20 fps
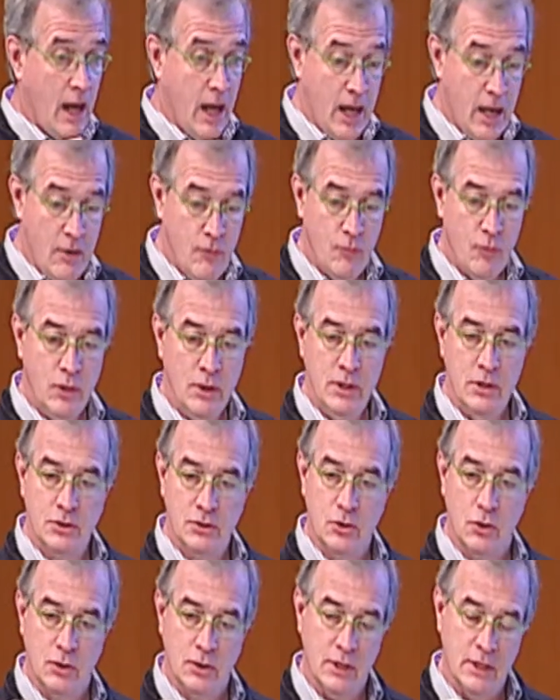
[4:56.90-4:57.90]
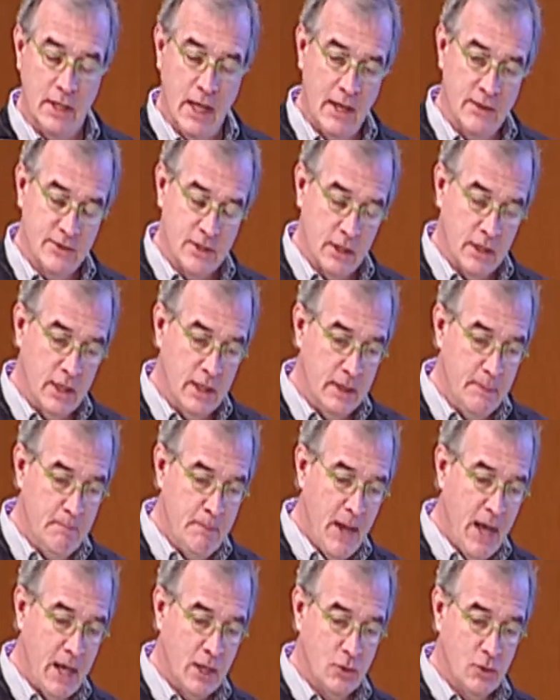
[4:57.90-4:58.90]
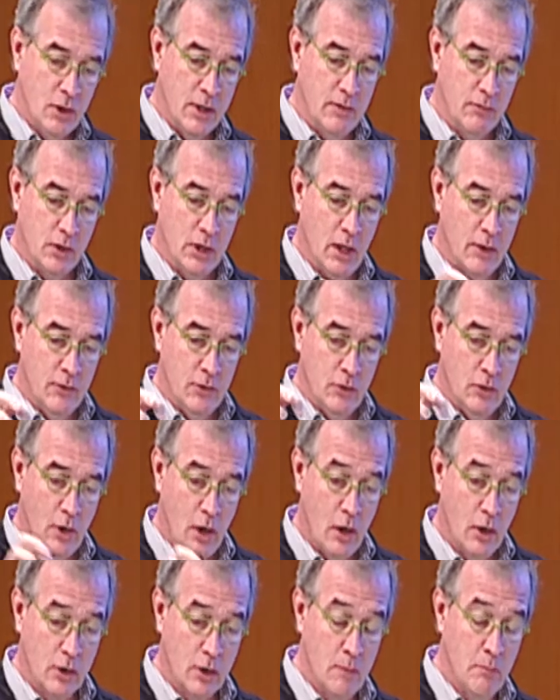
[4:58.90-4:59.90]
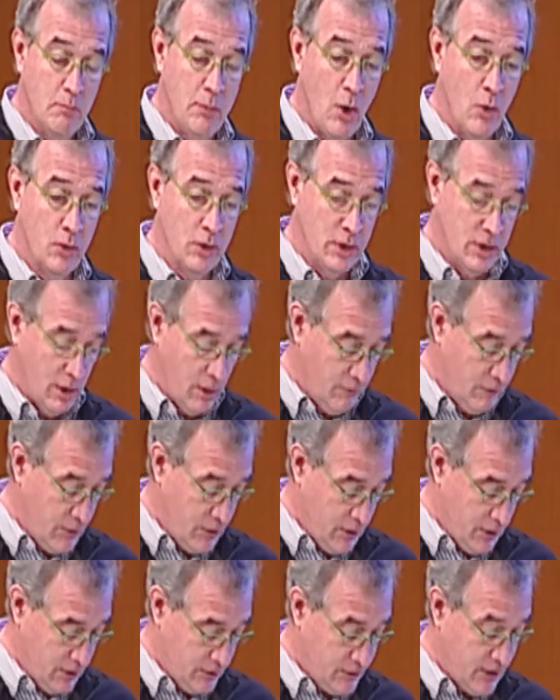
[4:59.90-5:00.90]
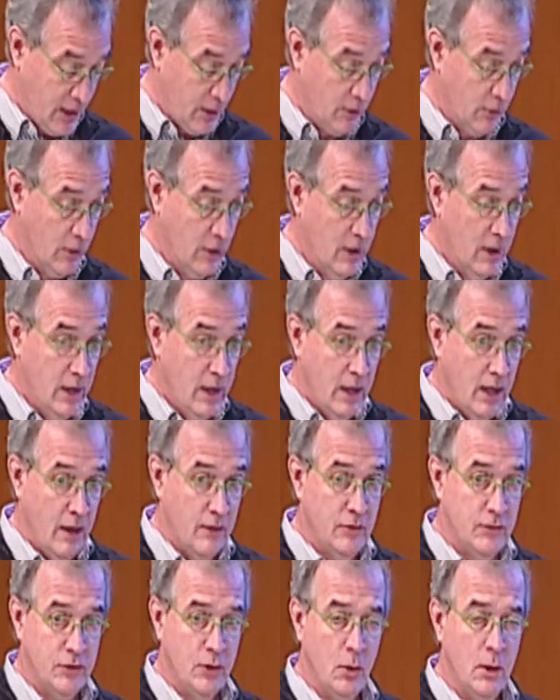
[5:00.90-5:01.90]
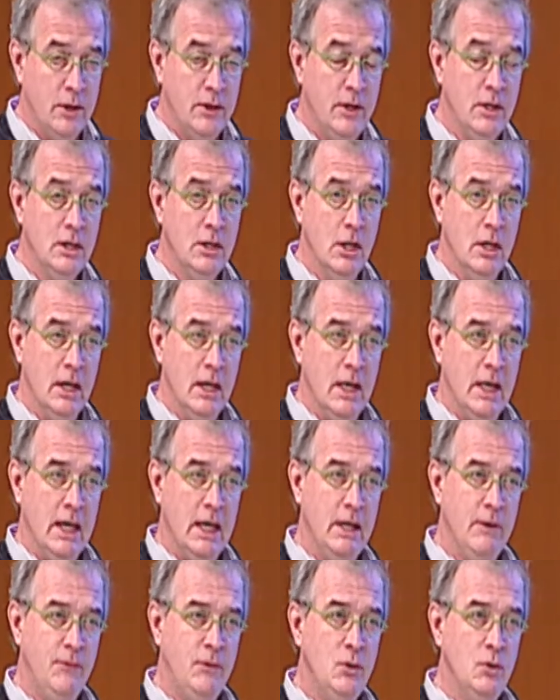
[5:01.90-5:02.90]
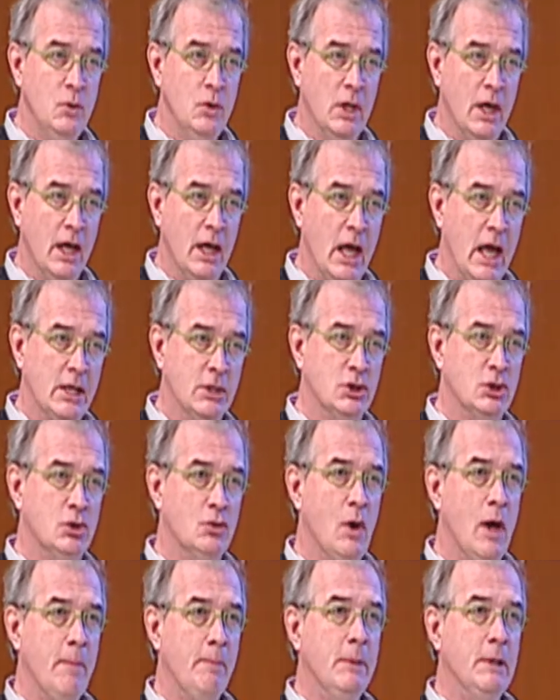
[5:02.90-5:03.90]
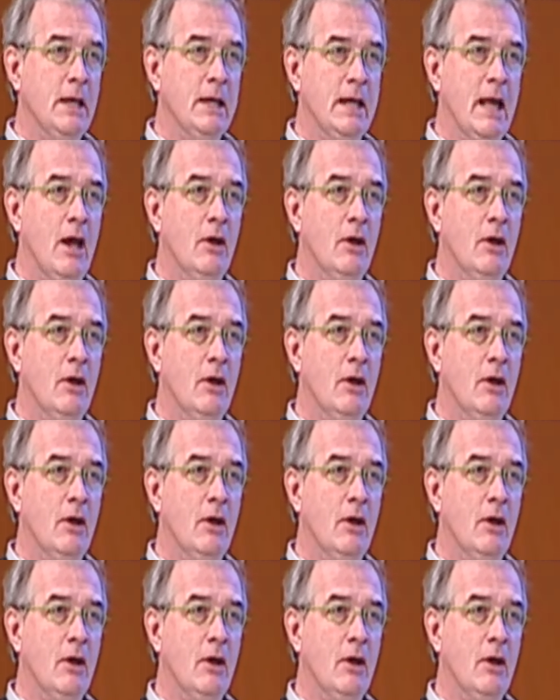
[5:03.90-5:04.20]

every circuit has an impact on every other uh, component of the cell. And so I think if you extrapolate